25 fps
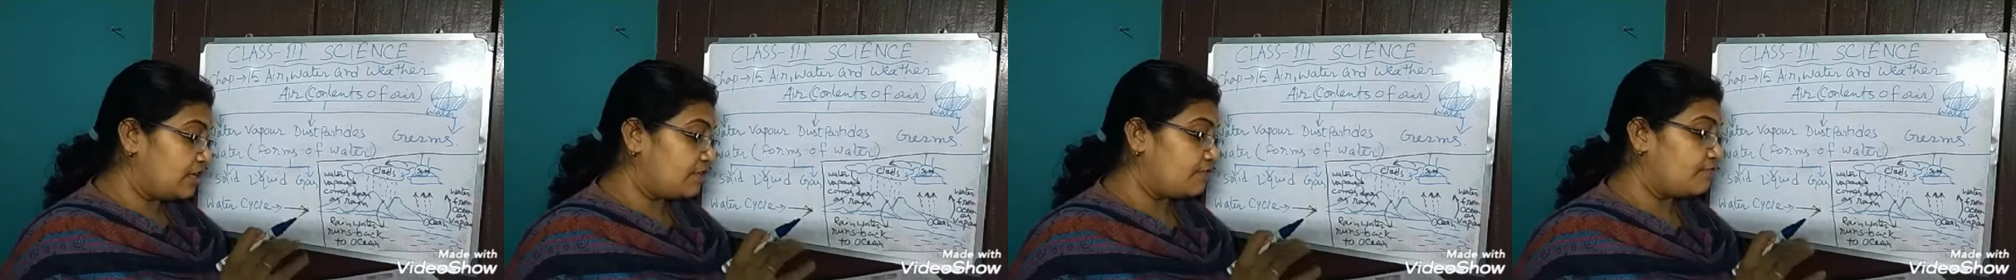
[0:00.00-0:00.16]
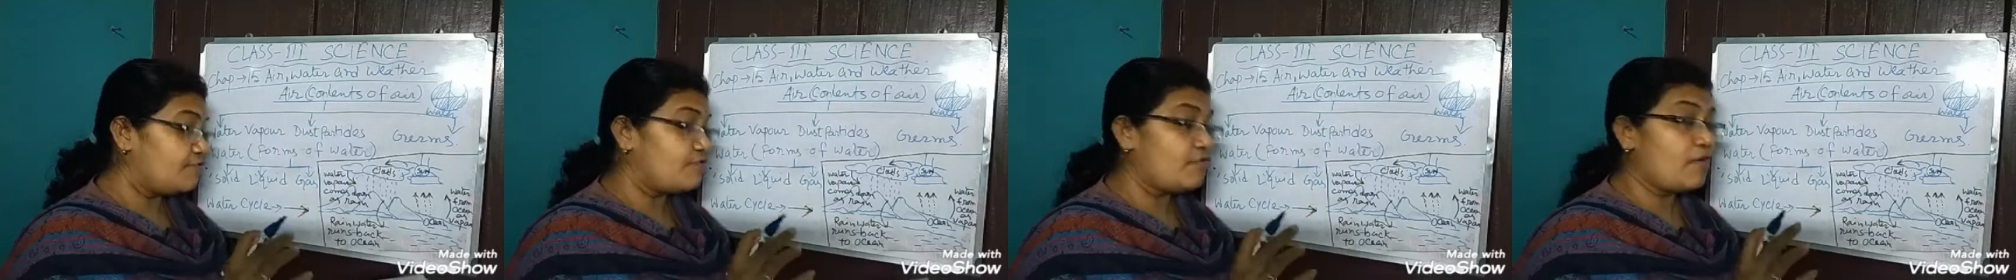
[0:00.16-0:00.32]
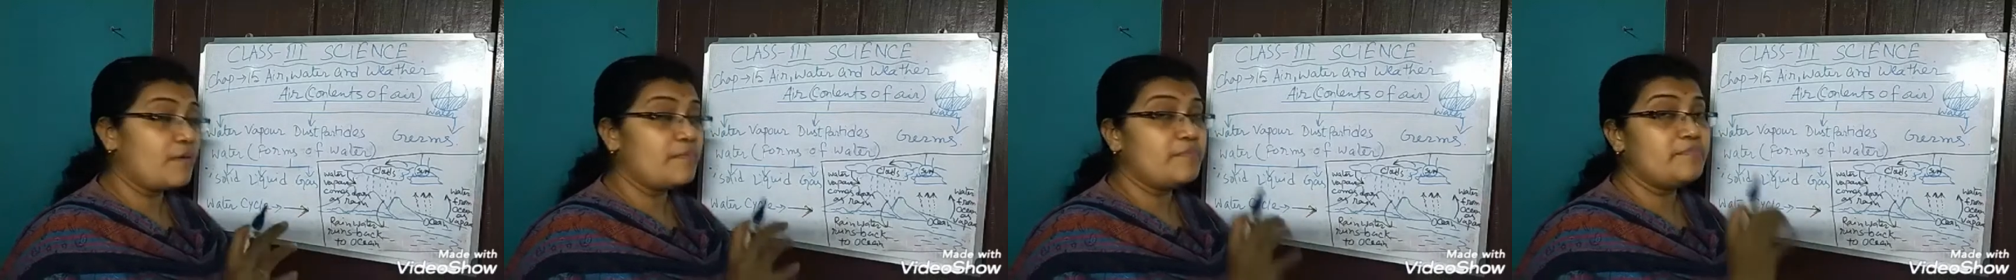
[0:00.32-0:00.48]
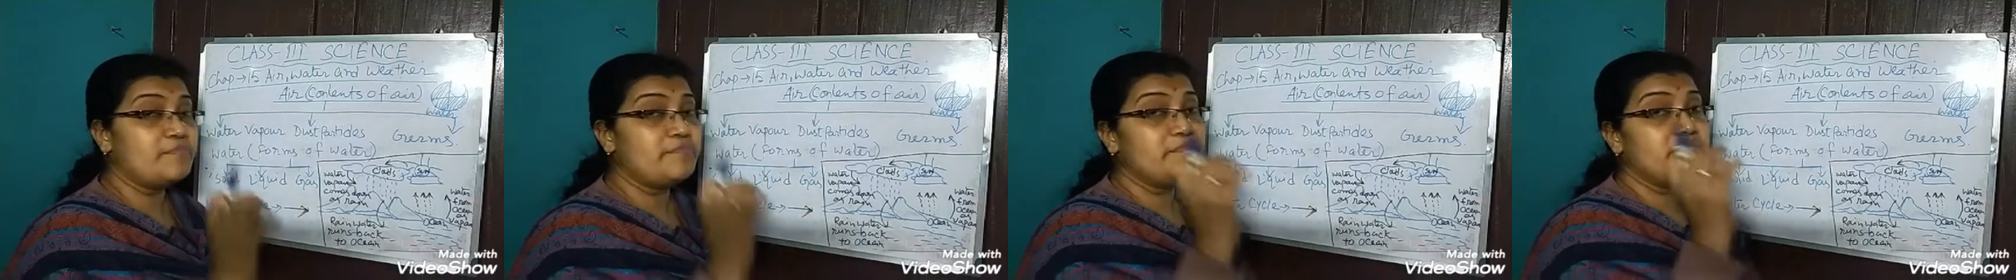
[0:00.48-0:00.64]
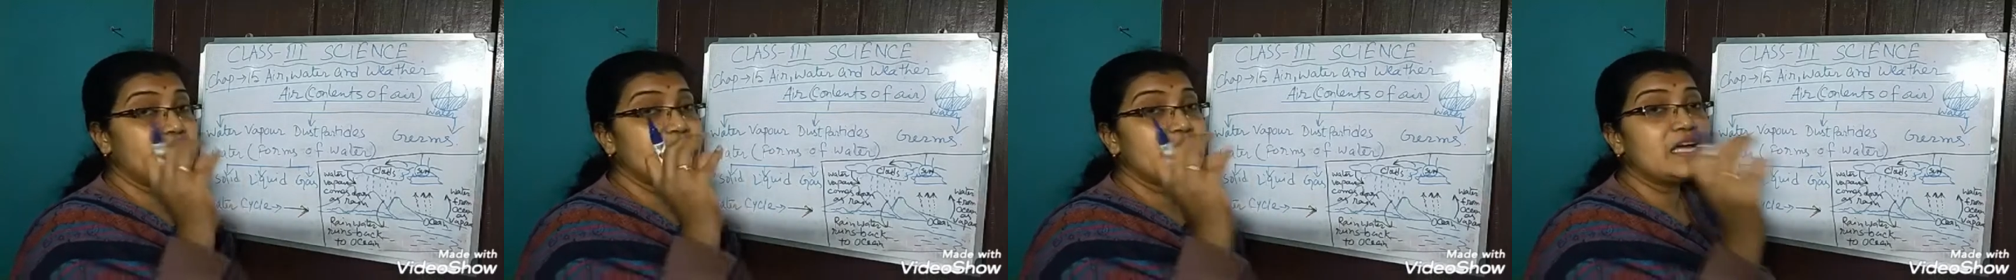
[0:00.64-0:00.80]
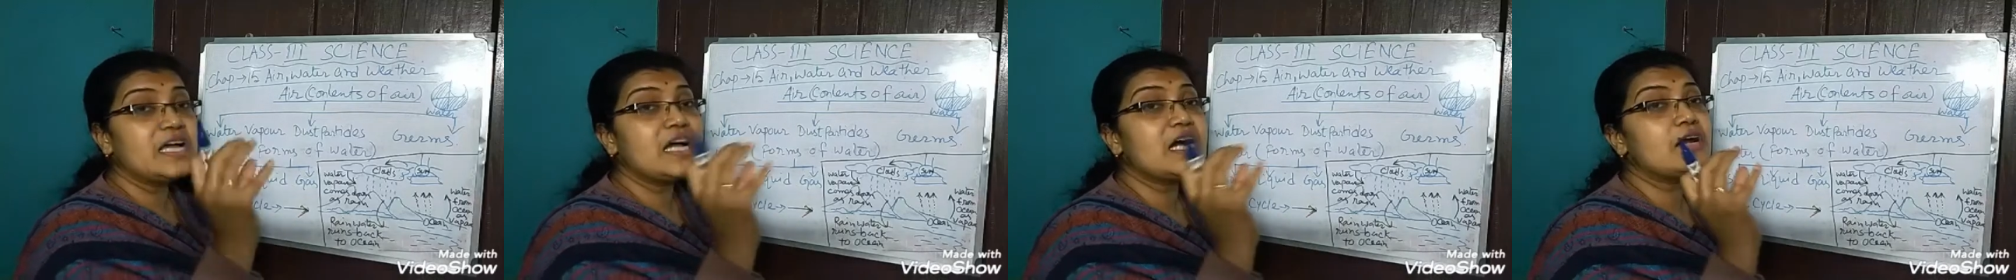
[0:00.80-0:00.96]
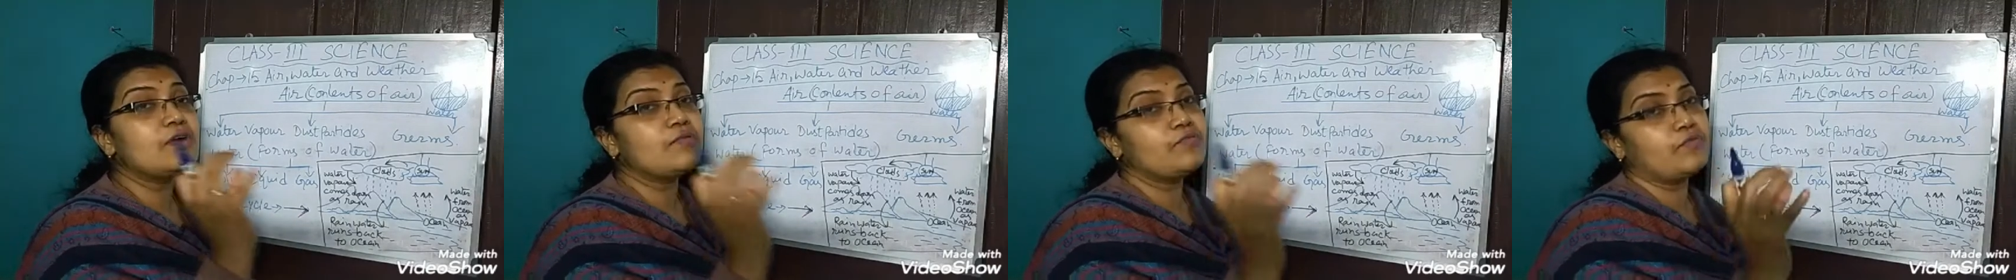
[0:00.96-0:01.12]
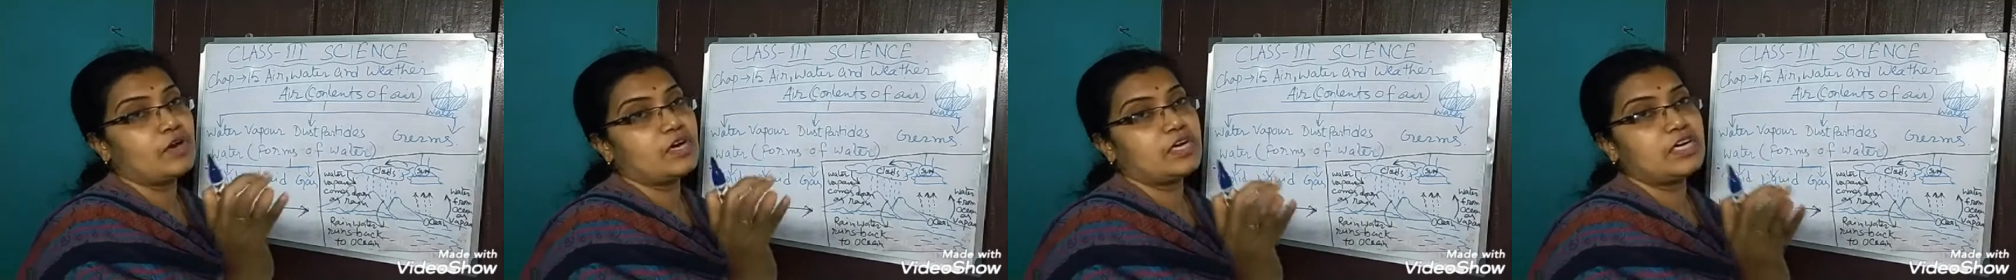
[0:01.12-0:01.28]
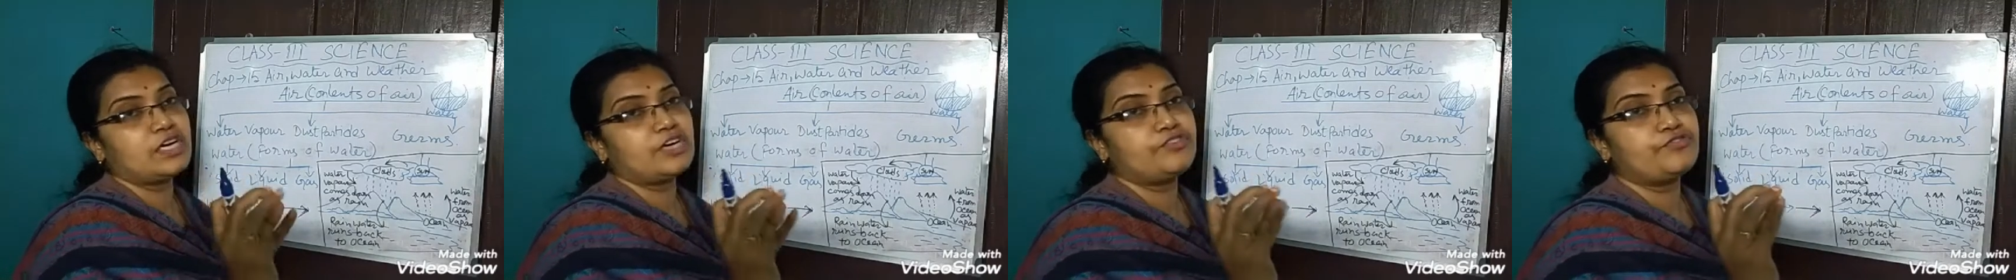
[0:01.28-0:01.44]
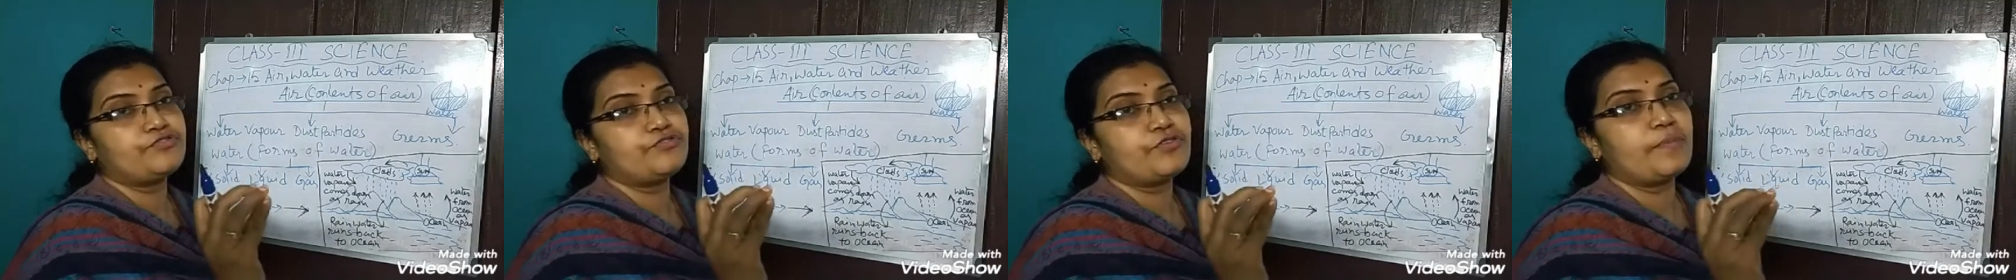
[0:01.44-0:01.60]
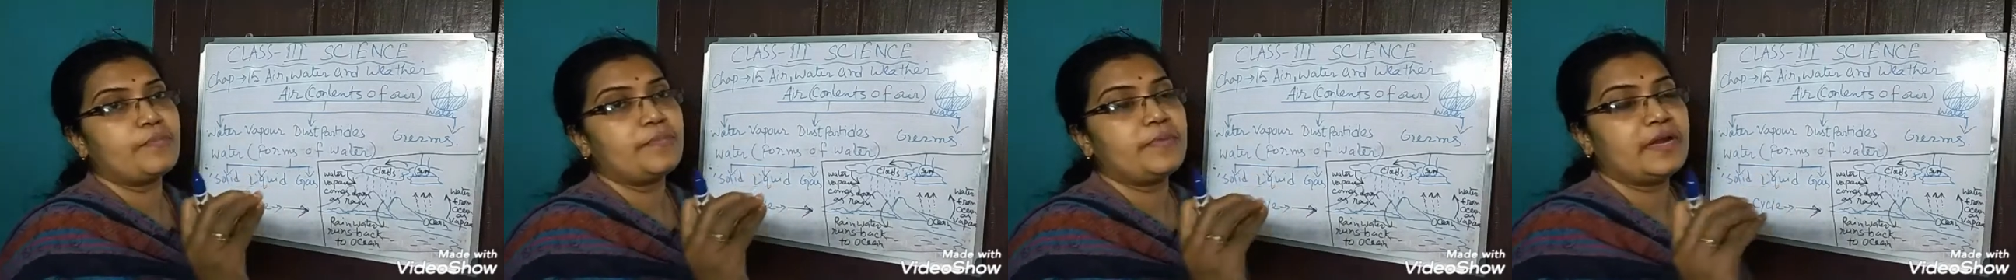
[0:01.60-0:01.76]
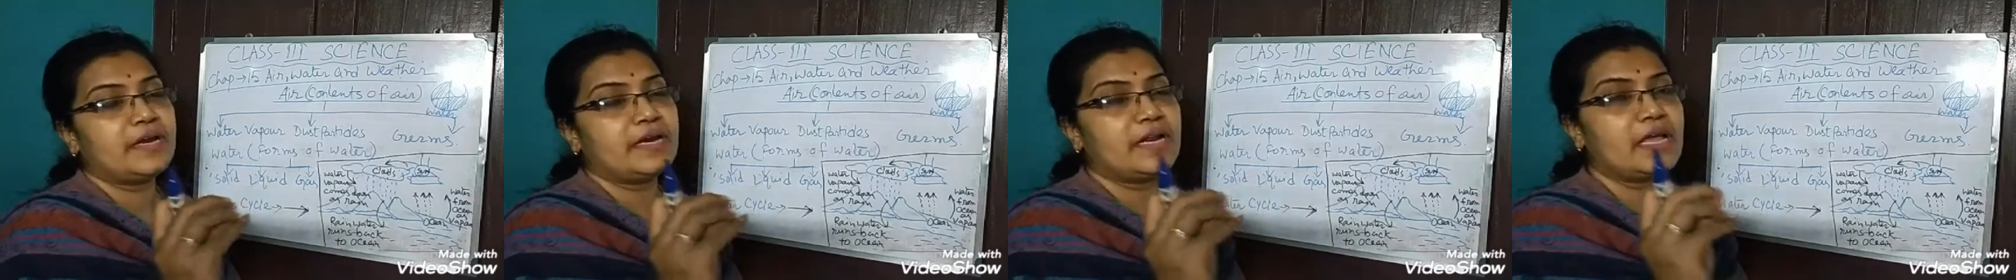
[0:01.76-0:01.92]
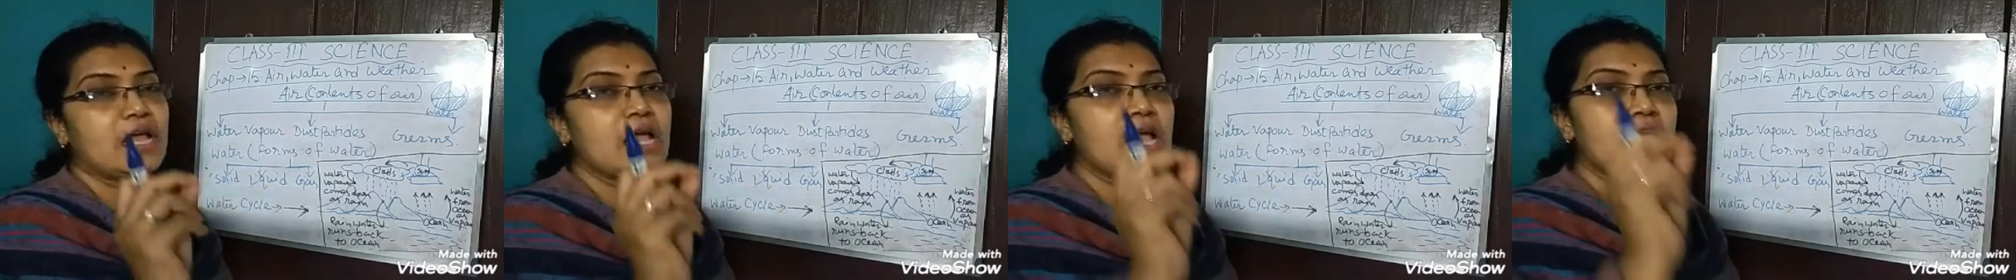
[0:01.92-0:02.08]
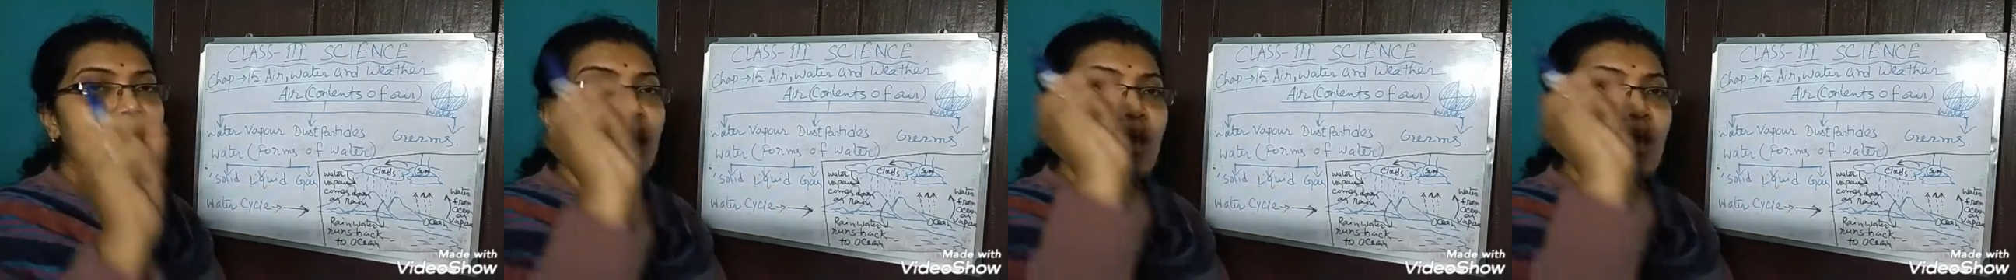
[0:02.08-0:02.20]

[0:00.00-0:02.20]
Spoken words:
they form bigger water droplet.